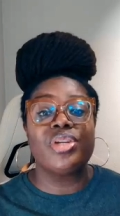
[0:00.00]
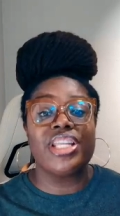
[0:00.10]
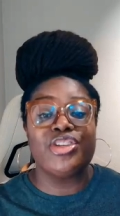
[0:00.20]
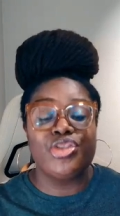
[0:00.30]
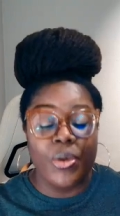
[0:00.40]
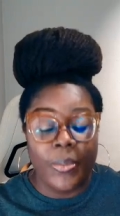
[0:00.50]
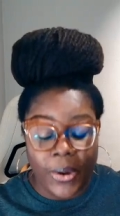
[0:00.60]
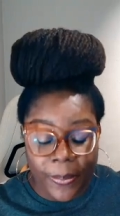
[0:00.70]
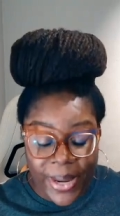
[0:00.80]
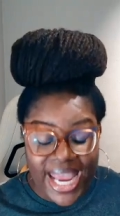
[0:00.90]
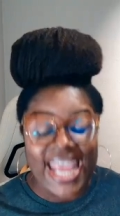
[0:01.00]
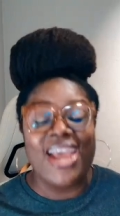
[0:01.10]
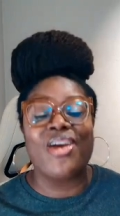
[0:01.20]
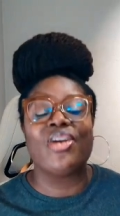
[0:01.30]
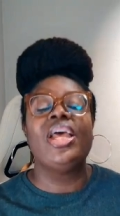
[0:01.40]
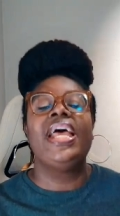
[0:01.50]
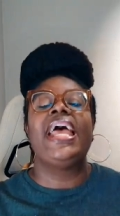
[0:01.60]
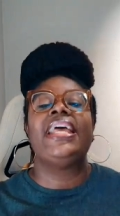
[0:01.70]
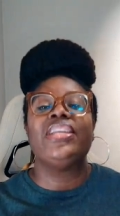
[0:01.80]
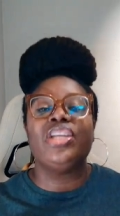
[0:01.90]
that you're prepared
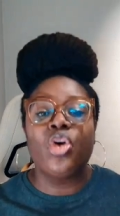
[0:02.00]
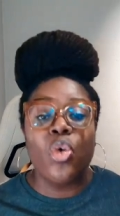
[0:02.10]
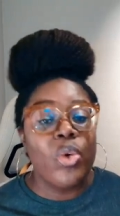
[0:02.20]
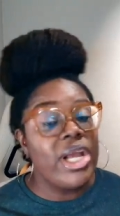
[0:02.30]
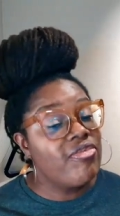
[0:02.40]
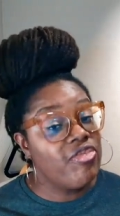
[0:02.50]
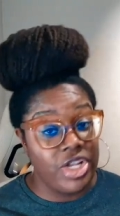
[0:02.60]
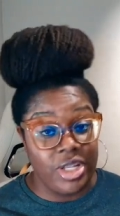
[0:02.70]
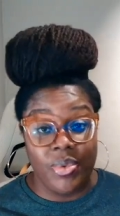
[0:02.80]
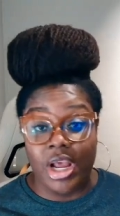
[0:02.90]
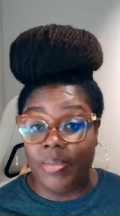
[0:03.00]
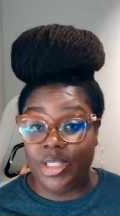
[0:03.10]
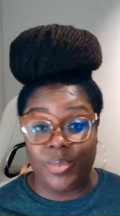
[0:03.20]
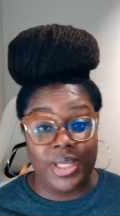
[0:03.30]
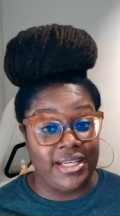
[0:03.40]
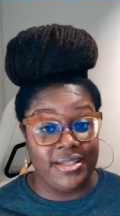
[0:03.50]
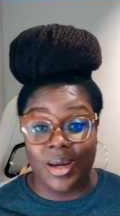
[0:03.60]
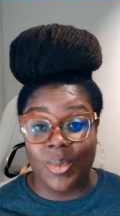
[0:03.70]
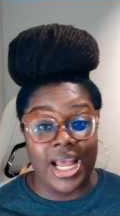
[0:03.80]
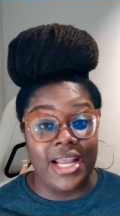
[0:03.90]
and equipped for the promised place. All
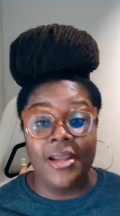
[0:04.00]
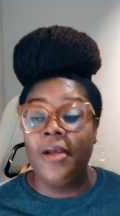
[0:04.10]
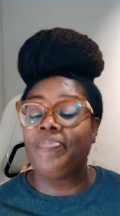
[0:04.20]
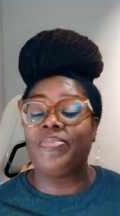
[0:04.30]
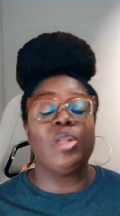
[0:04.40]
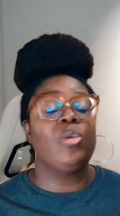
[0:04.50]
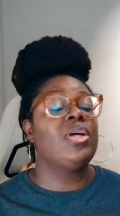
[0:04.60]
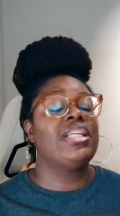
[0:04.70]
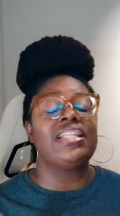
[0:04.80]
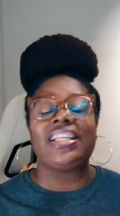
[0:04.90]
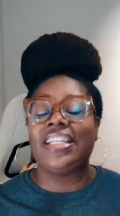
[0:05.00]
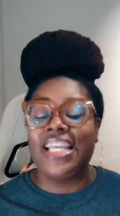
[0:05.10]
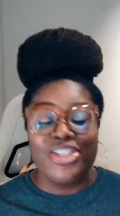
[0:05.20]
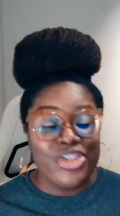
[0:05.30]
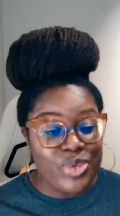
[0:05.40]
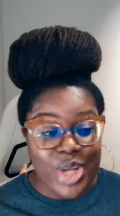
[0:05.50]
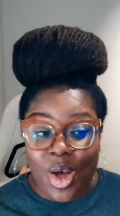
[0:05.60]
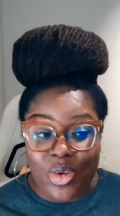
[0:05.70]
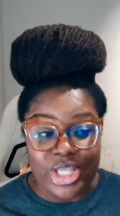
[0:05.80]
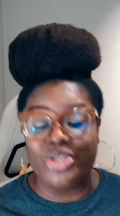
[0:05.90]
right. The Lord doesn't let you
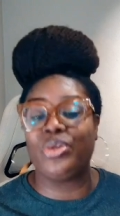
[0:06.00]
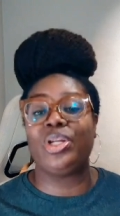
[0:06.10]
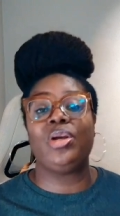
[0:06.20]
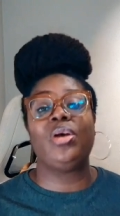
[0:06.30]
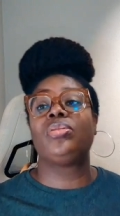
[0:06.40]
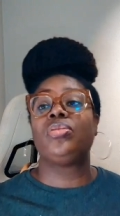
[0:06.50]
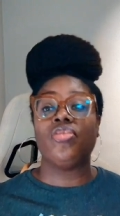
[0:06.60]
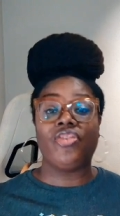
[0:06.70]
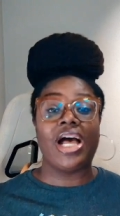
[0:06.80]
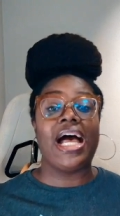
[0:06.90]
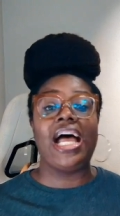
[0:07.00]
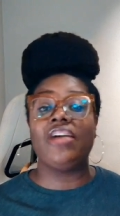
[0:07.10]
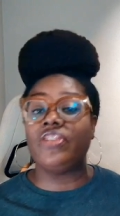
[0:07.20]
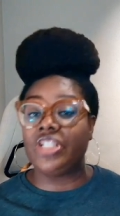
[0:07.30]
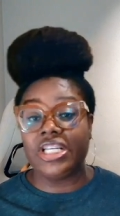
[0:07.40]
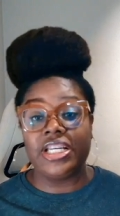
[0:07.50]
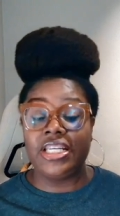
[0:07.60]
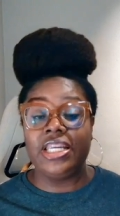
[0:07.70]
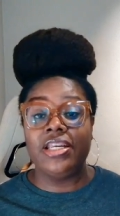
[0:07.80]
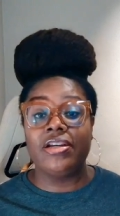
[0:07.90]
know that you're going to go through five or 10
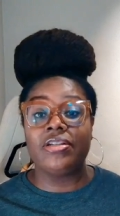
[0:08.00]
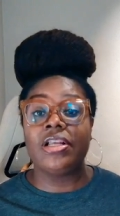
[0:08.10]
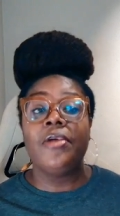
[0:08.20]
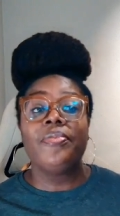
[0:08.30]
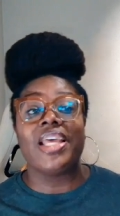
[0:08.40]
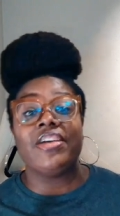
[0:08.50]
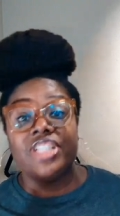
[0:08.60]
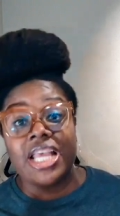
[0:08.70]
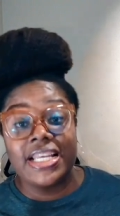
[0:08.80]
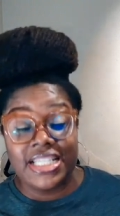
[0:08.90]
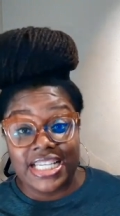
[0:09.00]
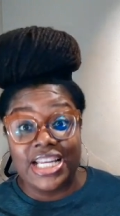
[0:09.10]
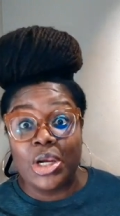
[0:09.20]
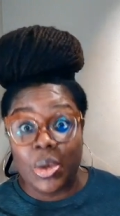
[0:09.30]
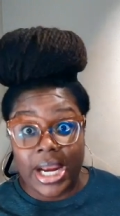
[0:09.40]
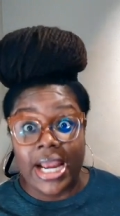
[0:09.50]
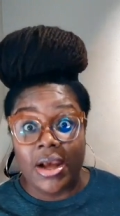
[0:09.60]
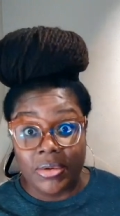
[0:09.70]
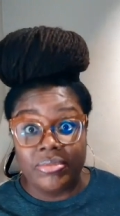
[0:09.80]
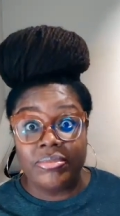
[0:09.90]
years of testing ground